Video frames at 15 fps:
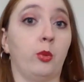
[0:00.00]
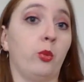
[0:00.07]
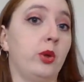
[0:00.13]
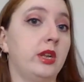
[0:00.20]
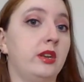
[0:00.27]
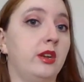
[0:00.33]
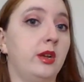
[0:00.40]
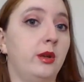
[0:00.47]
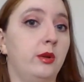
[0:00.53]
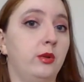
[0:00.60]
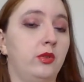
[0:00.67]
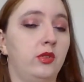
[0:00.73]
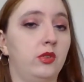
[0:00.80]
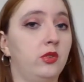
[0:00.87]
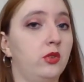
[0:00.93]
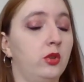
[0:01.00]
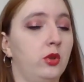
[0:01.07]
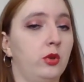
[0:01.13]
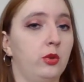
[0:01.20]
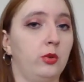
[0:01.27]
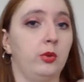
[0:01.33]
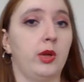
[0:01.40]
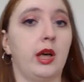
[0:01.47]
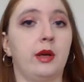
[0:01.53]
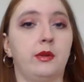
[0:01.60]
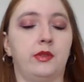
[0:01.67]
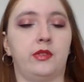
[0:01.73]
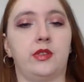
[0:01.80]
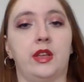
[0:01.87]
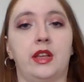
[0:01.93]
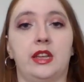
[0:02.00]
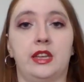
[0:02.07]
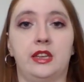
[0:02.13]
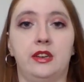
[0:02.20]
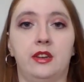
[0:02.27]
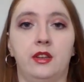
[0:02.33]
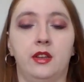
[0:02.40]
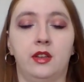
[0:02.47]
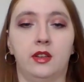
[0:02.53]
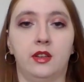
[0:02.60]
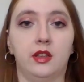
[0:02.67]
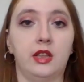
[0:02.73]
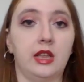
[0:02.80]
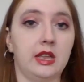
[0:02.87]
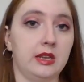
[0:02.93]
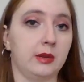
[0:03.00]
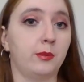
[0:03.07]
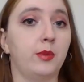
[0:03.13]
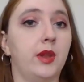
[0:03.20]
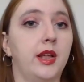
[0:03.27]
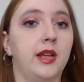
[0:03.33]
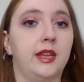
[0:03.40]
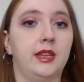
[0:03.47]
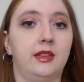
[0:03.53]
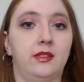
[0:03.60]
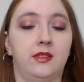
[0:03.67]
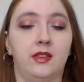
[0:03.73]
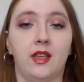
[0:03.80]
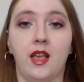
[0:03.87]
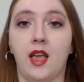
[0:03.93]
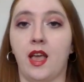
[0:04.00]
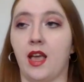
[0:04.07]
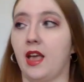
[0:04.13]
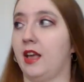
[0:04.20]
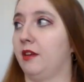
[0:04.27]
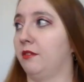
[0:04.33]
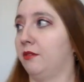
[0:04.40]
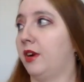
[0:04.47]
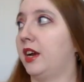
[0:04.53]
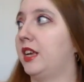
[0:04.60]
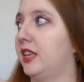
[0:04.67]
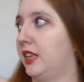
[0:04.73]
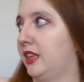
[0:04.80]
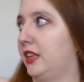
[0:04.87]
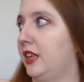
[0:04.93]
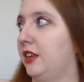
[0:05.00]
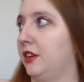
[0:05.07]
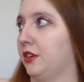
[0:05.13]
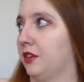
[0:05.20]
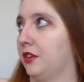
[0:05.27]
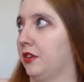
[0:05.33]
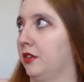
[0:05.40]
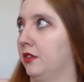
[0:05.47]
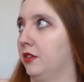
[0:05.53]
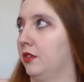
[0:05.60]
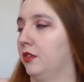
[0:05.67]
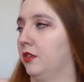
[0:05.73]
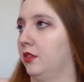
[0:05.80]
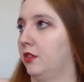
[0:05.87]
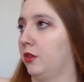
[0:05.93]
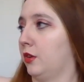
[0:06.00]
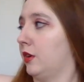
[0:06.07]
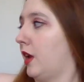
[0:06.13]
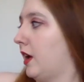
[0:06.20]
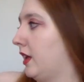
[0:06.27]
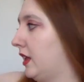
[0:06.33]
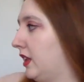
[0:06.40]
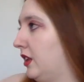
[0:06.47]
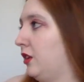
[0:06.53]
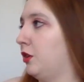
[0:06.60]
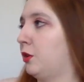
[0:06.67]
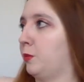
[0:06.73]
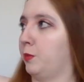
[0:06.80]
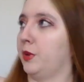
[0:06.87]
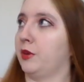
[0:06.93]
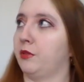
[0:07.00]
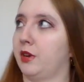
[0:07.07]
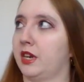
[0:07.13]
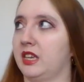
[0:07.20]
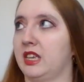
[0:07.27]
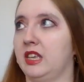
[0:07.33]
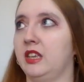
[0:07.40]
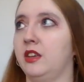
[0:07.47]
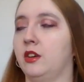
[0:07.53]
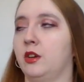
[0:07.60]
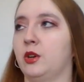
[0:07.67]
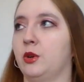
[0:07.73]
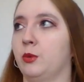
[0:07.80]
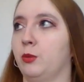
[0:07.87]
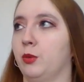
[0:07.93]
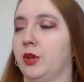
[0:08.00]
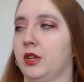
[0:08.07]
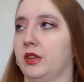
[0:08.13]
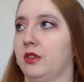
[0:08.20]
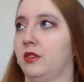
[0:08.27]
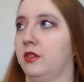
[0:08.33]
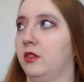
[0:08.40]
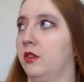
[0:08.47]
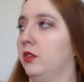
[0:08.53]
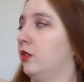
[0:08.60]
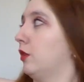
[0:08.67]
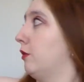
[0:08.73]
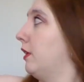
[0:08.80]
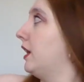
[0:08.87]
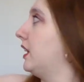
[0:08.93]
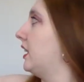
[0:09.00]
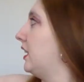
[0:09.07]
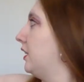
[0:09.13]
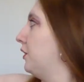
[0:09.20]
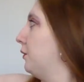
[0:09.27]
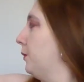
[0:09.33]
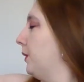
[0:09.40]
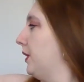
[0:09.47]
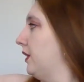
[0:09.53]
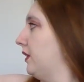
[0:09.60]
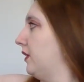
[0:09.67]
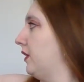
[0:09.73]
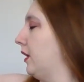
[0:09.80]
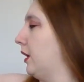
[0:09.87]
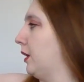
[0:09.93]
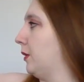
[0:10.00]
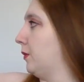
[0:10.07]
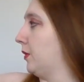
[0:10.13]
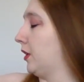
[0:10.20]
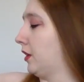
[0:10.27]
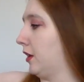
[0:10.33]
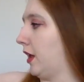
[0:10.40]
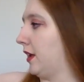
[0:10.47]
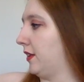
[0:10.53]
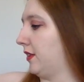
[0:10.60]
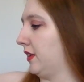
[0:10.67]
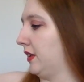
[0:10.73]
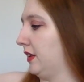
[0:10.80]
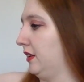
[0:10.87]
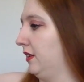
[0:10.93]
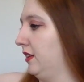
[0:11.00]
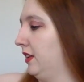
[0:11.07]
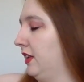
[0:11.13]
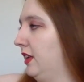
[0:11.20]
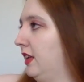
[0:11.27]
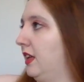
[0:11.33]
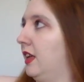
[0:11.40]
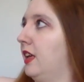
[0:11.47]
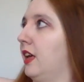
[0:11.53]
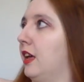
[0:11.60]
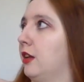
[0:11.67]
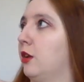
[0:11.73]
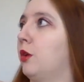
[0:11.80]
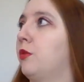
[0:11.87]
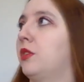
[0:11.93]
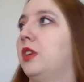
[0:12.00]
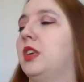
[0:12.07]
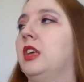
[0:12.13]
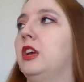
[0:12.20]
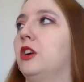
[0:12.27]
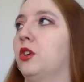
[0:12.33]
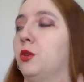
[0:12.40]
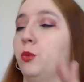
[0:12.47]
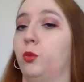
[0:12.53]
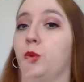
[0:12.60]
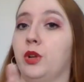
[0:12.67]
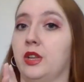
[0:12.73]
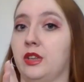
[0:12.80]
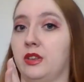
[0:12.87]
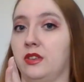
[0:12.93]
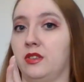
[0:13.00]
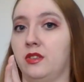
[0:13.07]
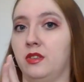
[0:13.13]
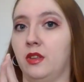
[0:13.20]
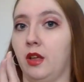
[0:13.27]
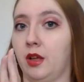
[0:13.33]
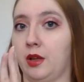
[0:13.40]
windows to outside and the blinds, and right here, so not here, but right here was, so right here was the closet, and over here was